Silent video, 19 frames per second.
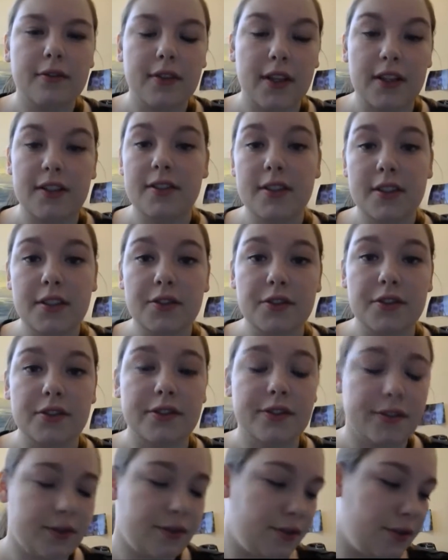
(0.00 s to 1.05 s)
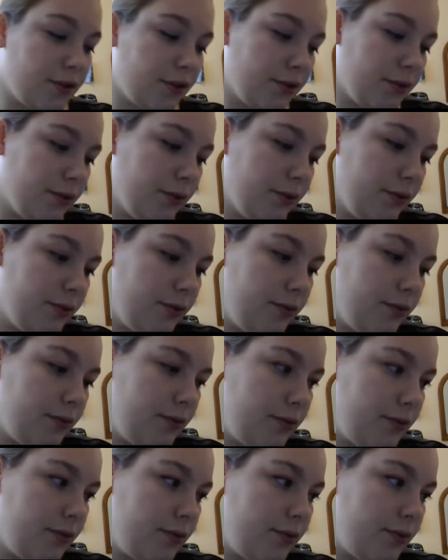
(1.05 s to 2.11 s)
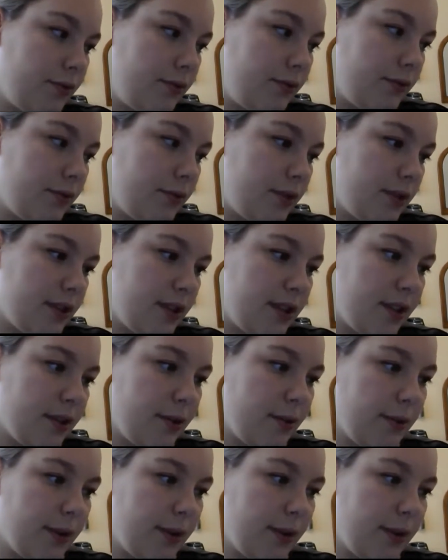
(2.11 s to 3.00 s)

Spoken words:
as teachers to deal